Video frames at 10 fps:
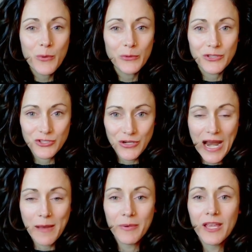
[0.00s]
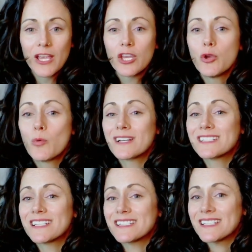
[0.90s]
want with the strap. You want
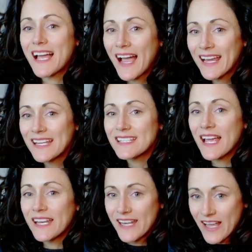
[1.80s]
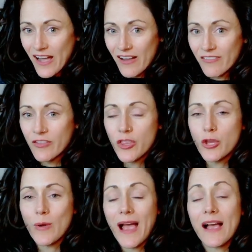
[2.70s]
it tight enough that
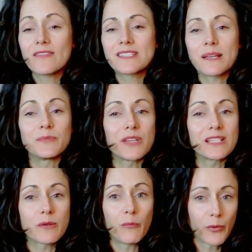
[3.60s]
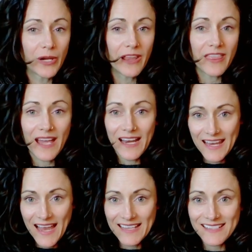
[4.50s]
you have something to breathe
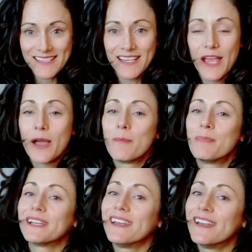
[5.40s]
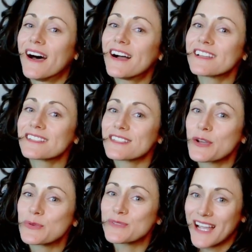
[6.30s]
against, but not
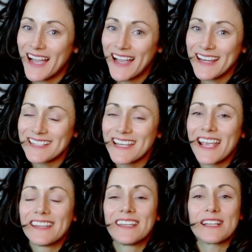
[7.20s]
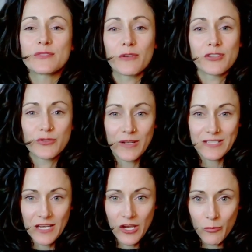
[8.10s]
so tight that it's
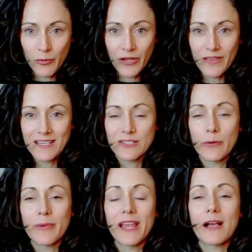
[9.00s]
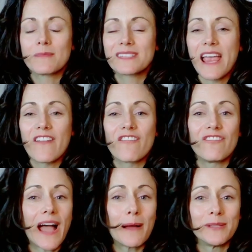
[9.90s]
restricting your breathing. So it becomes a
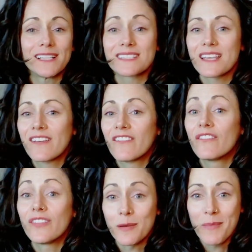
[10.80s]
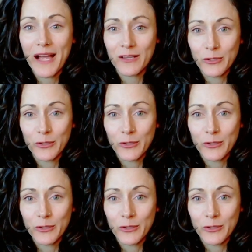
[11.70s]
fabulous feedback